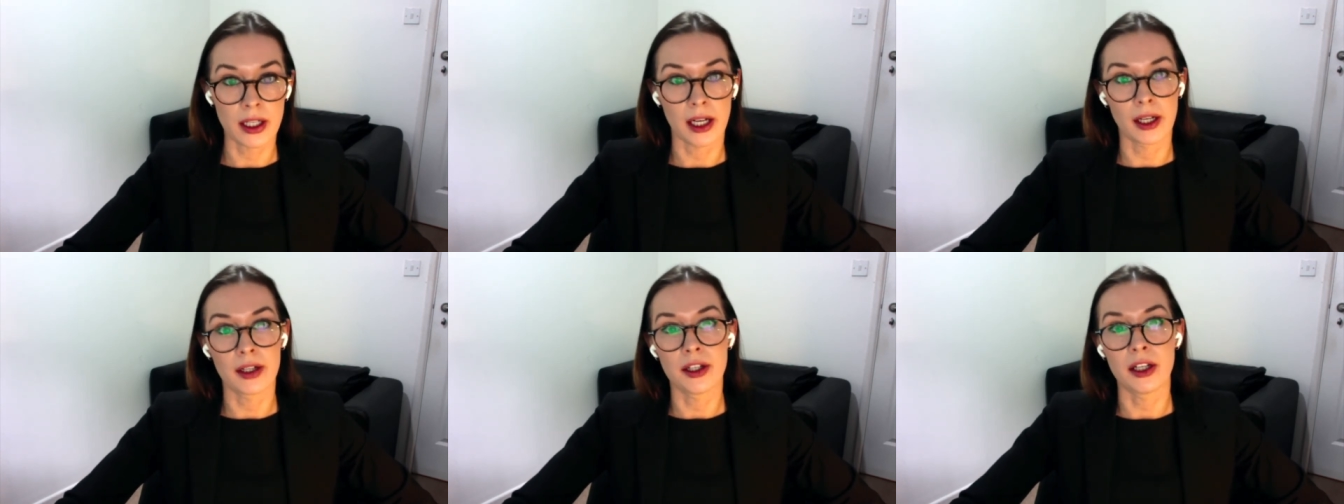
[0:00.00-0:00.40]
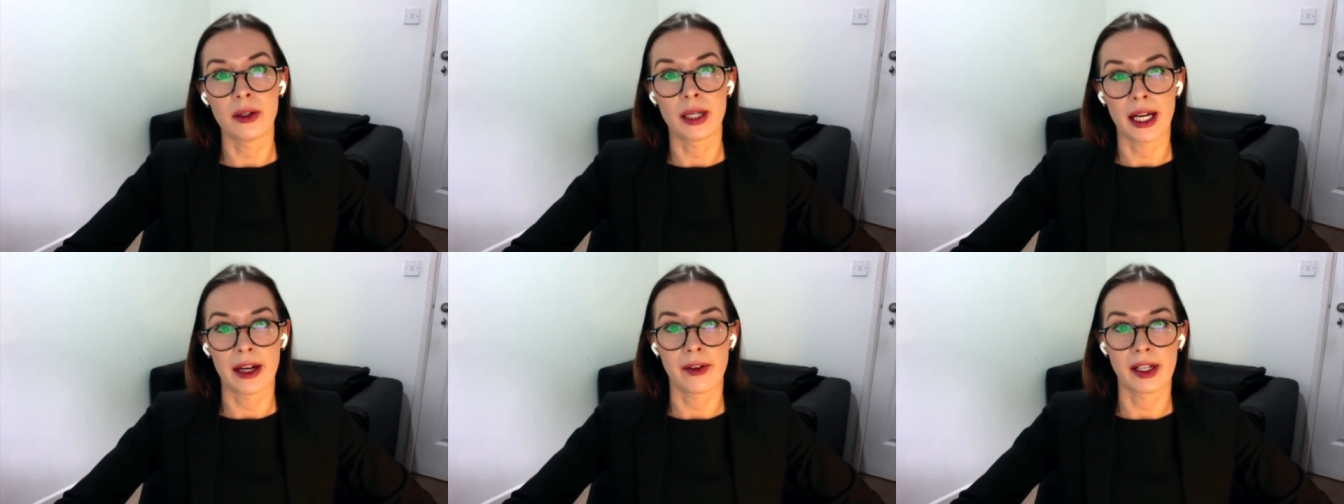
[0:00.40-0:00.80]
and a new
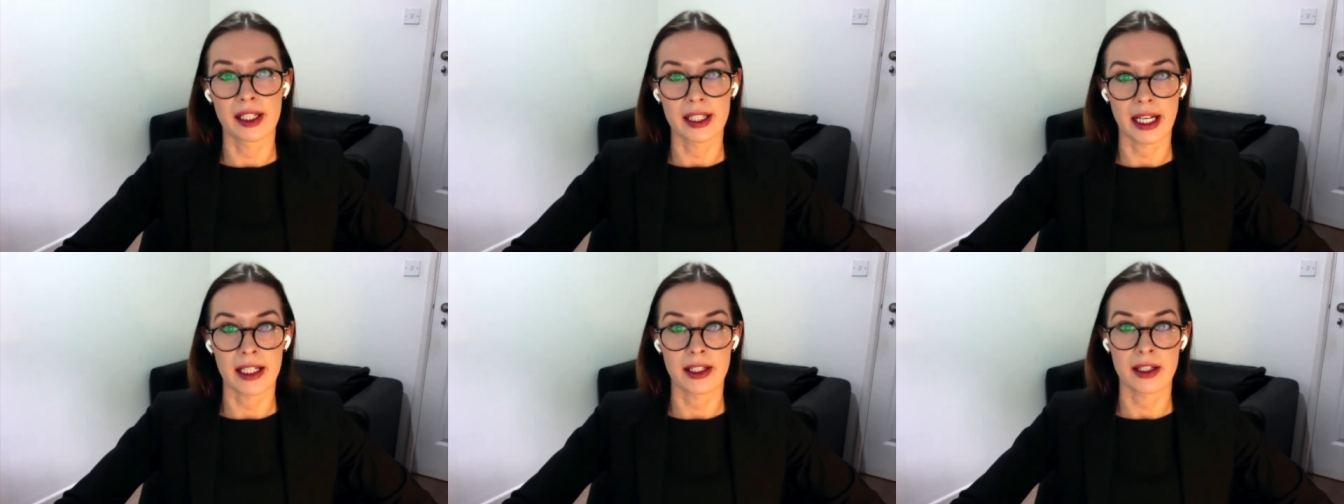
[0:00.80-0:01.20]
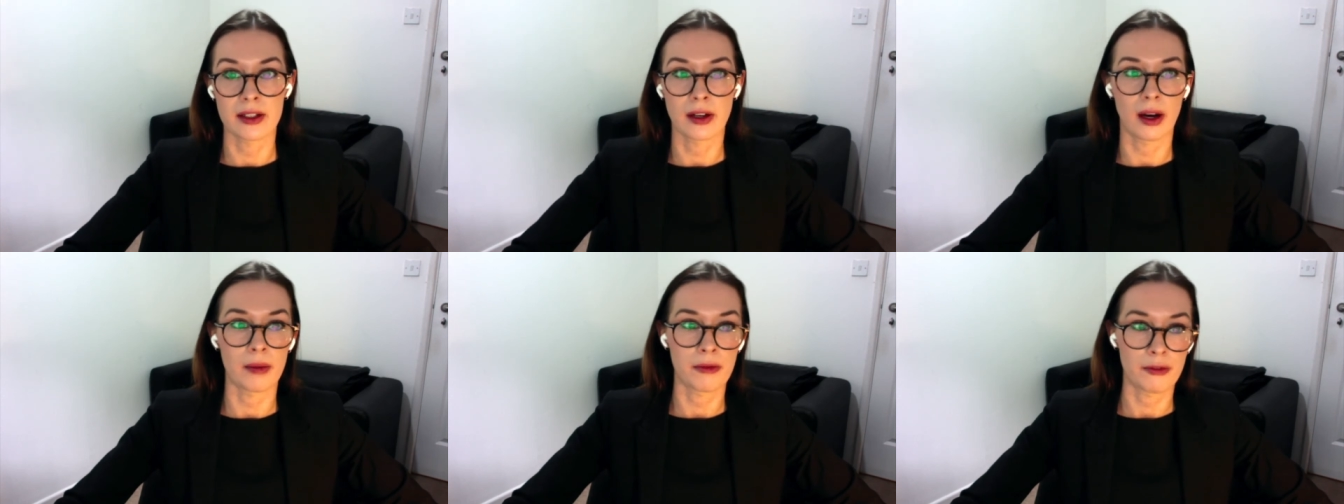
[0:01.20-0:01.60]
hearing date and
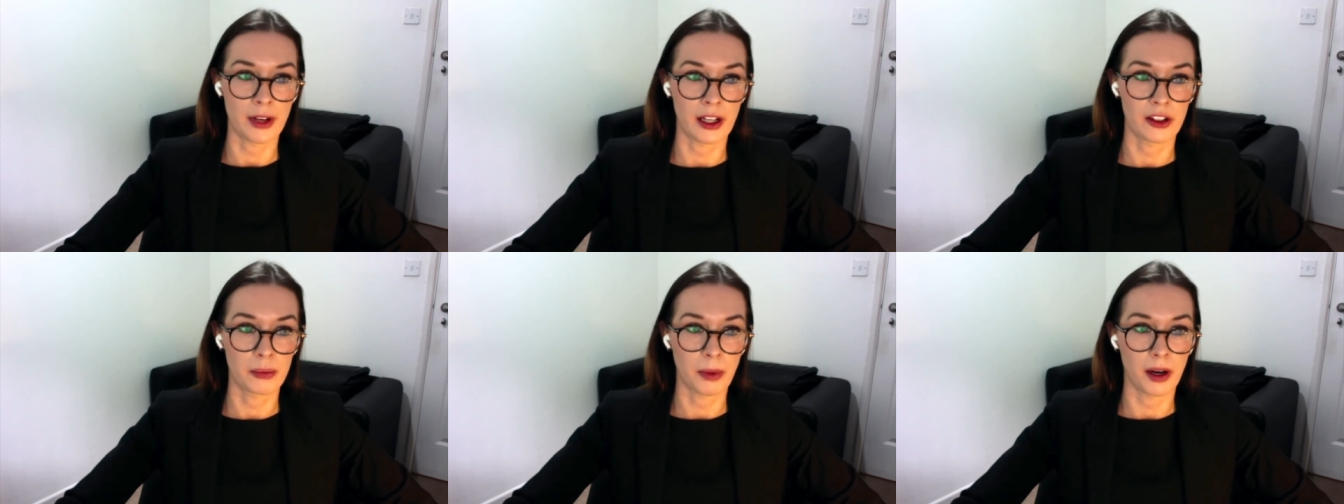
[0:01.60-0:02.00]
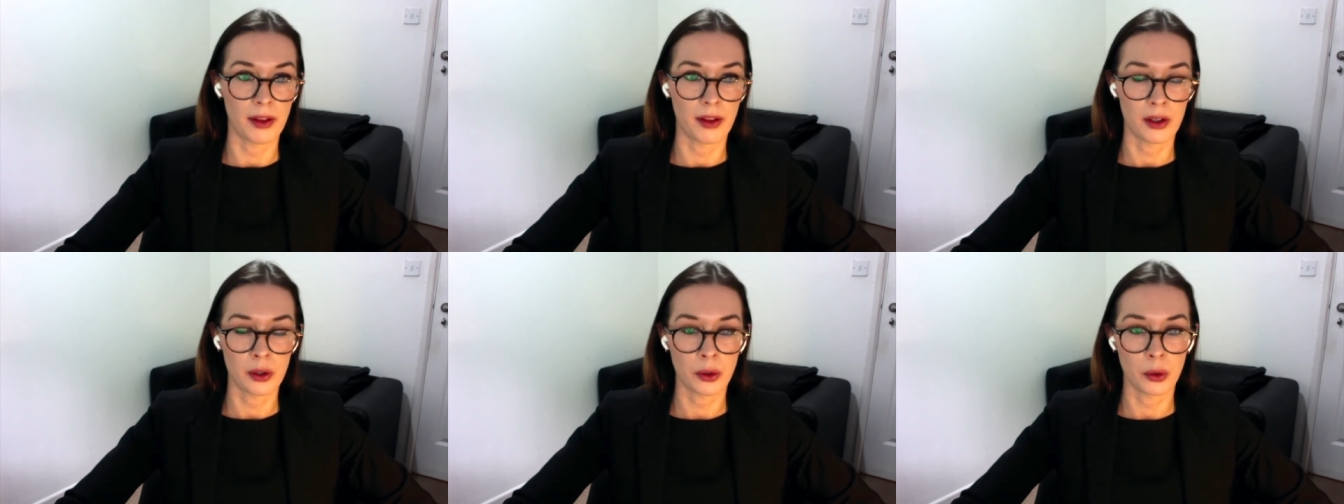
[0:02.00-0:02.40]
time fixed by the
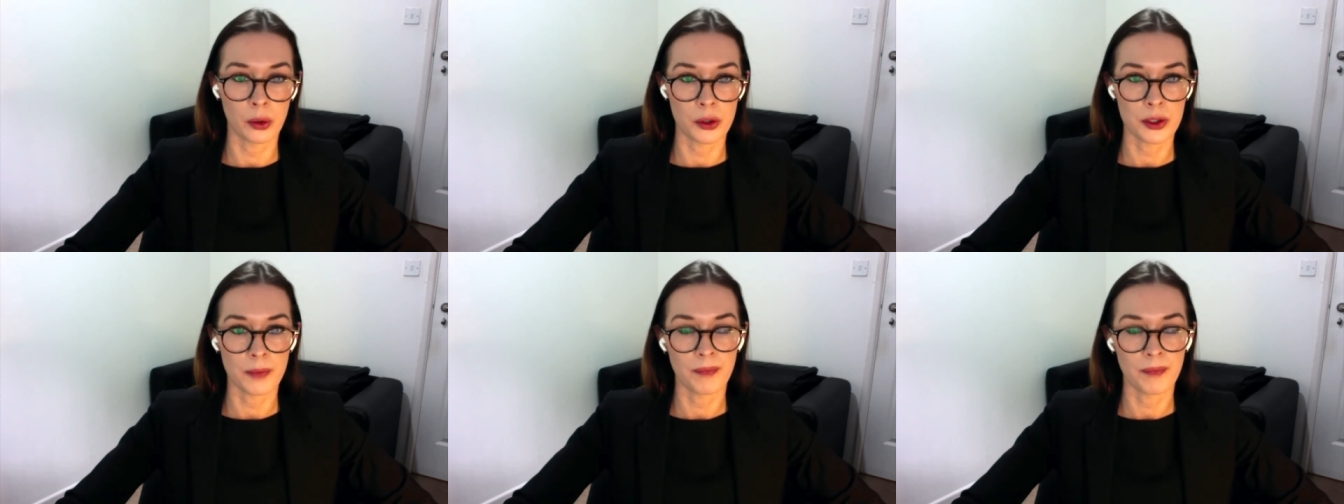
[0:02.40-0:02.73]
court.